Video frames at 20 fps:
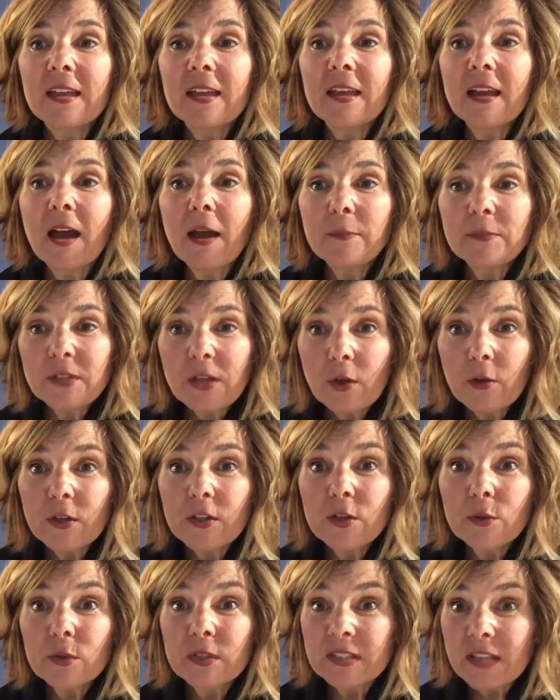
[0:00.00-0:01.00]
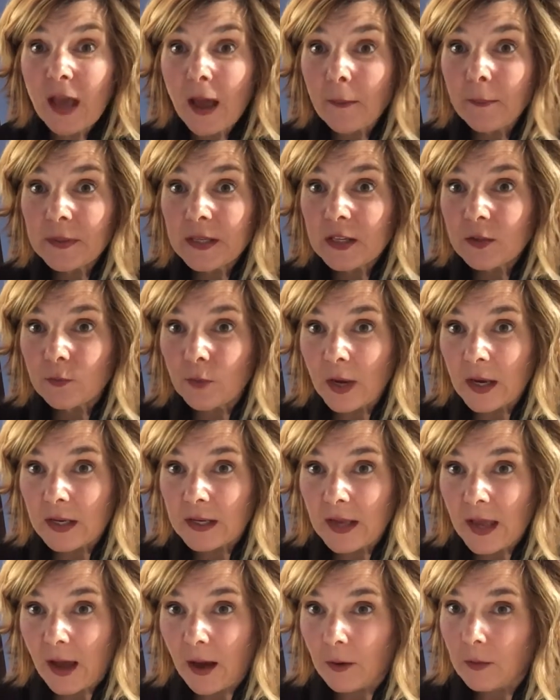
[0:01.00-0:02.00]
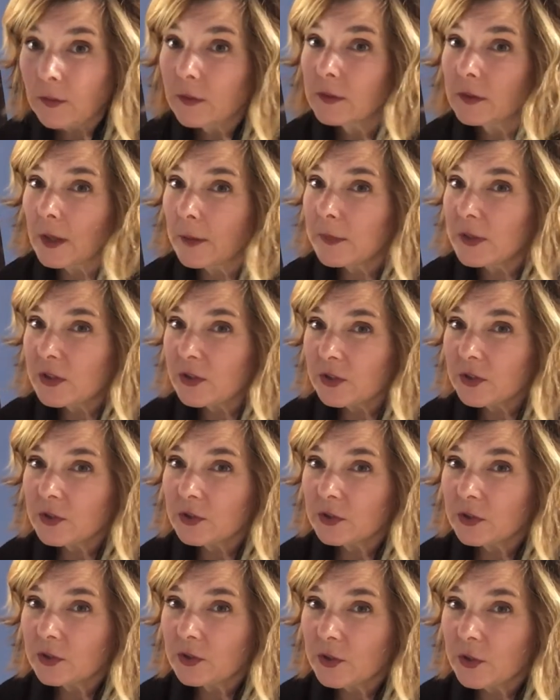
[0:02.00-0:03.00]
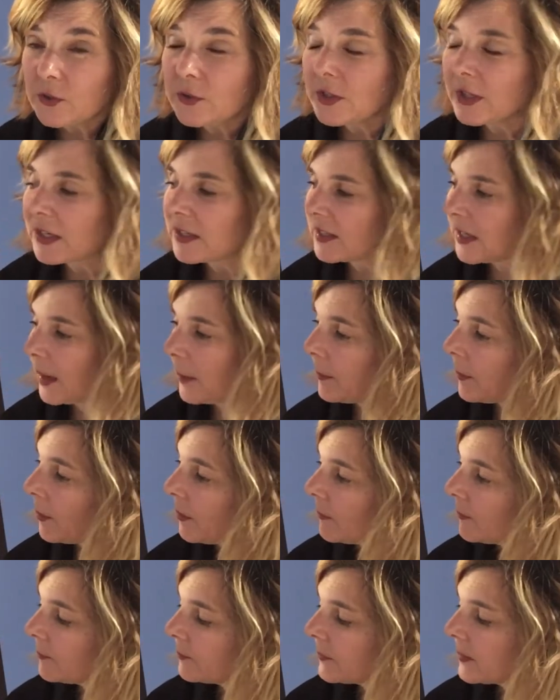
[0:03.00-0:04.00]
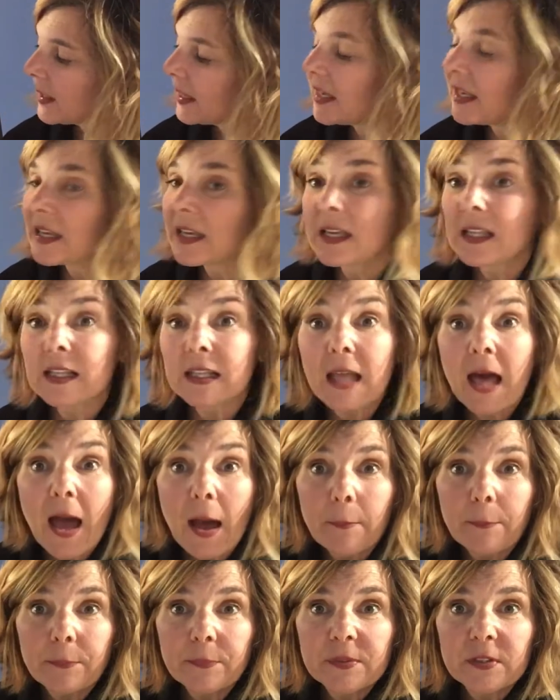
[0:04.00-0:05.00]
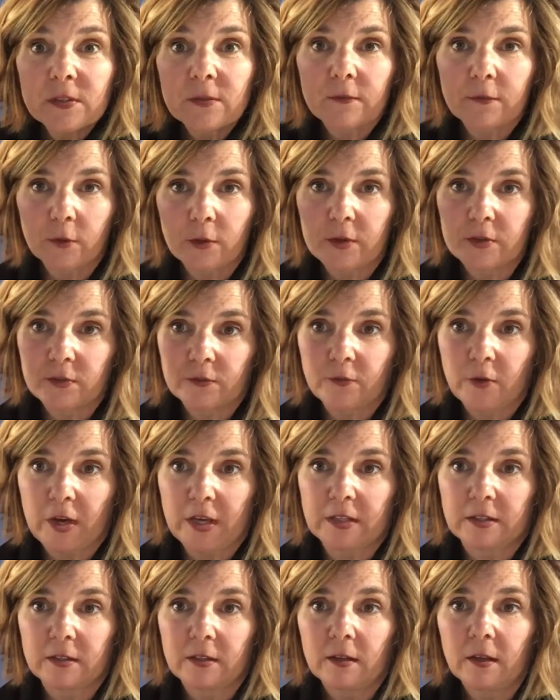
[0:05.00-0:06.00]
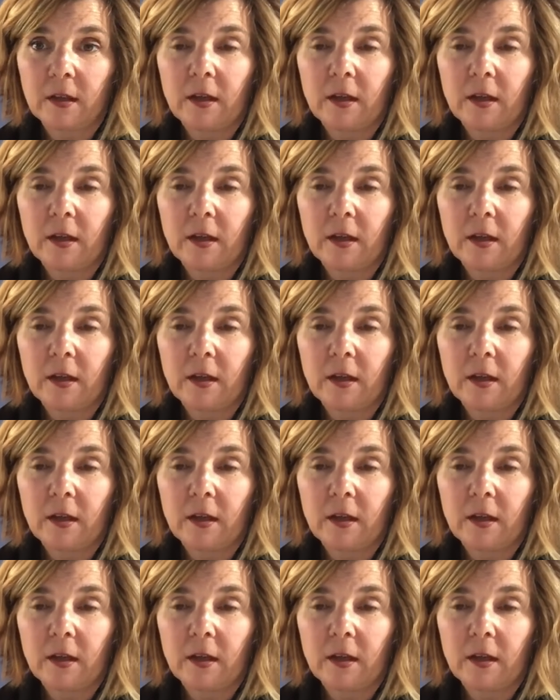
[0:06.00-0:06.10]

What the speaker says: I'm telling you it's happening right now. Let me use an example. He claps for his friend.